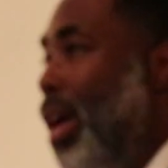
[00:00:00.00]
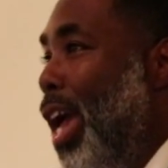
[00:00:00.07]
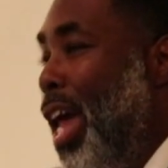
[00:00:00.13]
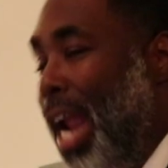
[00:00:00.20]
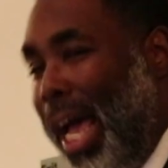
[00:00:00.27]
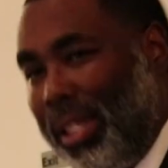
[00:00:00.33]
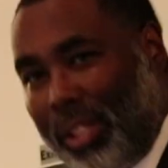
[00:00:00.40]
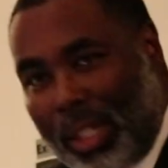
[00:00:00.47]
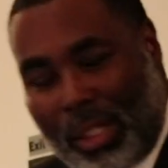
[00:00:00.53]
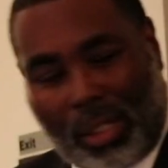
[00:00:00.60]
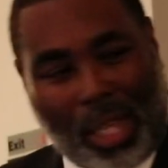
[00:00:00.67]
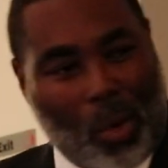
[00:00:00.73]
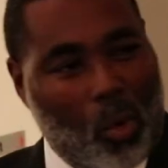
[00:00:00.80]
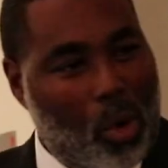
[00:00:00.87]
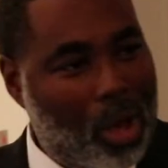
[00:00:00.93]
And I said,
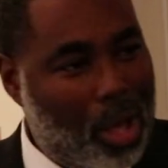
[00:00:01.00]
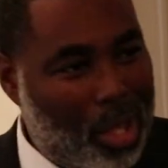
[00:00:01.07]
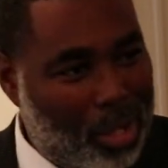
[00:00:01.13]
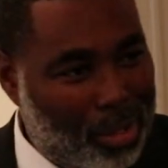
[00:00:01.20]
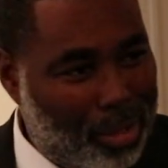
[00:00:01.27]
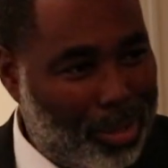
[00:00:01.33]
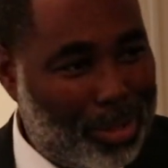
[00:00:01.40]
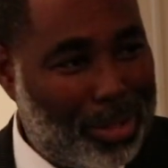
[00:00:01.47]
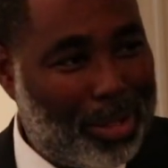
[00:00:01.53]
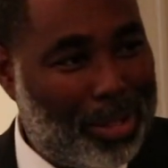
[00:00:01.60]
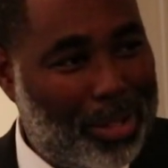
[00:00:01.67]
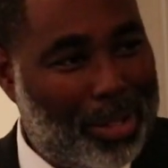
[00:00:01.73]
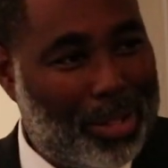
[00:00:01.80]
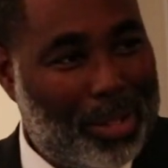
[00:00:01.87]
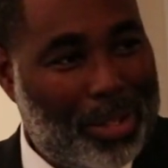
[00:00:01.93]
say
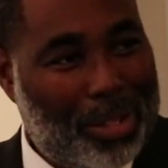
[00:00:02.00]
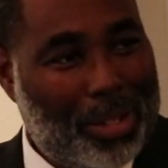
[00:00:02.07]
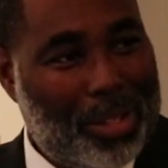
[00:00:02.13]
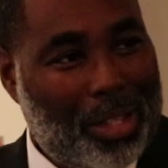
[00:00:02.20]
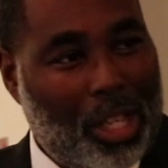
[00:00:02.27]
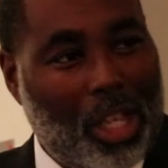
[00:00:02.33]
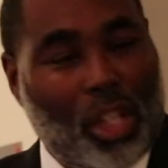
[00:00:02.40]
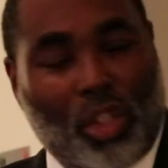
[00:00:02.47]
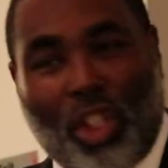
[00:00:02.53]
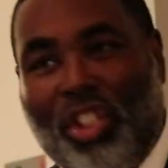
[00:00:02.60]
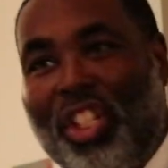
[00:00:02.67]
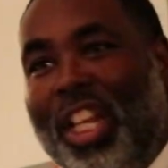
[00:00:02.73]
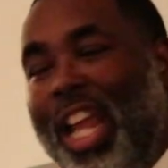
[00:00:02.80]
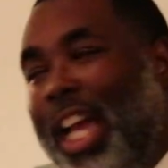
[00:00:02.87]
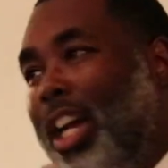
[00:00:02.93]
what? She
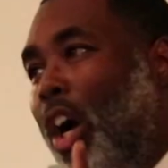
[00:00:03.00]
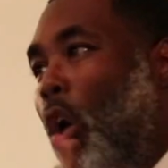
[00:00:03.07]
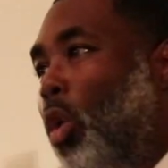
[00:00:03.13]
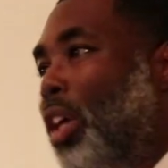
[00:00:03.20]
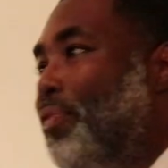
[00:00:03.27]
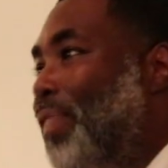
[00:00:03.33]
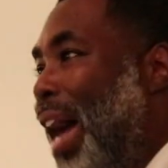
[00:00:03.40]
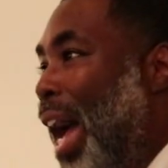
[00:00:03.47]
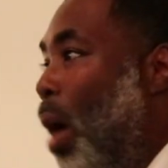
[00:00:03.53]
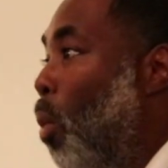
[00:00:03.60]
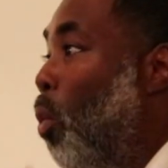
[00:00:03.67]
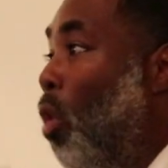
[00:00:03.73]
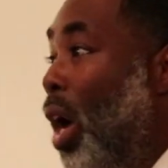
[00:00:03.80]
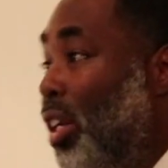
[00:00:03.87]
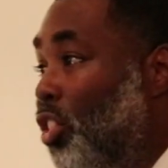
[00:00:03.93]
said they could only
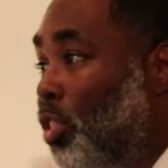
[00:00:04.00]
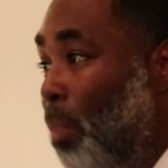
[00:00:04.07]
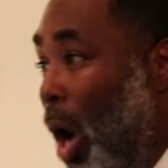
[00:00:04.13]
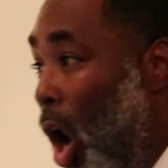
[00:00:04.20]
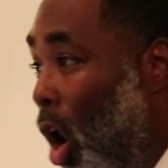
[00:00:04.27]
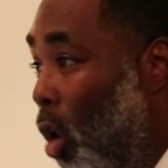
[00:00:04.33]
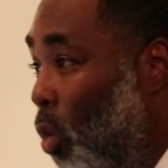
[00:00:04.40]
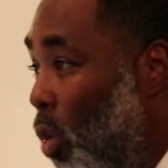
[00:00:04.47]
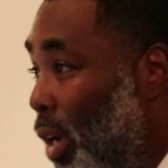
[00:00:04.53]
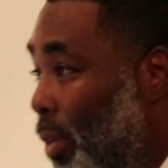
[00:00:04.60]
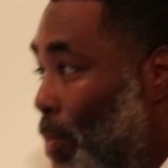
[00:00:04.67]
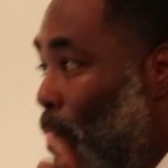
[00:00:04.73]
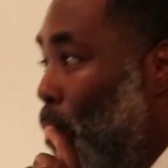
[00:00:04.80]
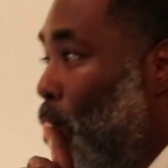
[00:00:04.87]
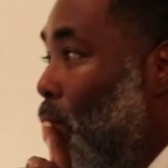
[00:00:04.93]
find one small
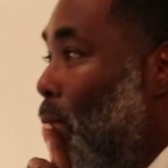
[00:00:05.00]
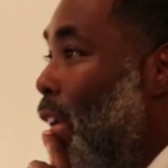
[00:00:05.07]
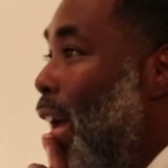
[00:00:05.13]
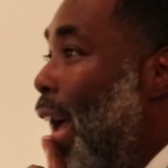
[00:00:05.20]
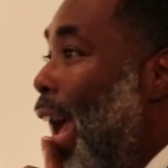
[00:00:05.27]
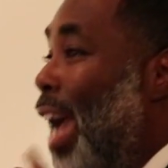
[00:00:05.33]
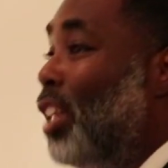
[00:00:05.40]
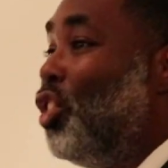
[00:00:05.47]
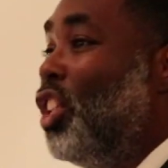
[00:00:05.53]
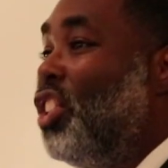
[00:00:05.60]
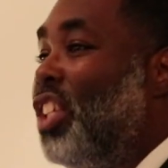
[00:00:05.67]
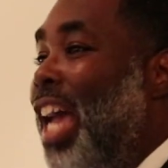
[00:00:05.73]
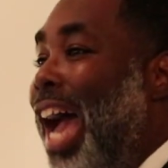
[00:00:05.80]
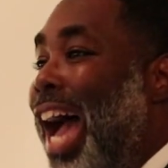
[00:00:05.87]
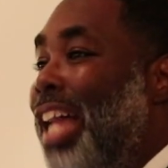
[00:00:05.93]
one. And she
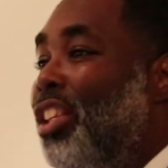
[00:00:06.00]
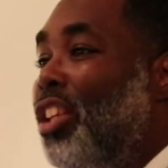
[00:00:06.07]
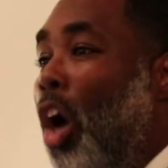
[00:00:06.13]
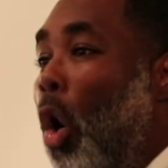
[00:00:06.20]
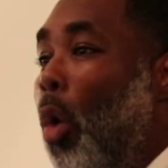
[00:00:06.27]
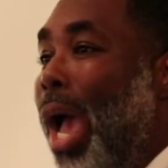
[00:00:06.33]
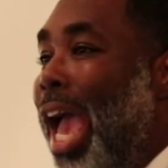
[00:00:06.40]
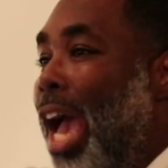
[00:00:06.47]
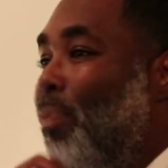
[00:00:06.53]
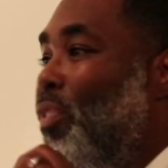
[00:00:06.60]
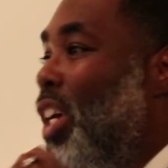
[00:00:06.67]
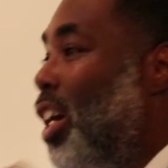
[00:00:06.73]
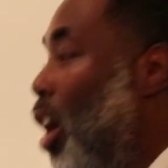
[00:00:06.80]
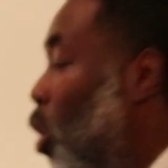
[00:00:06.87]
said, I don't have to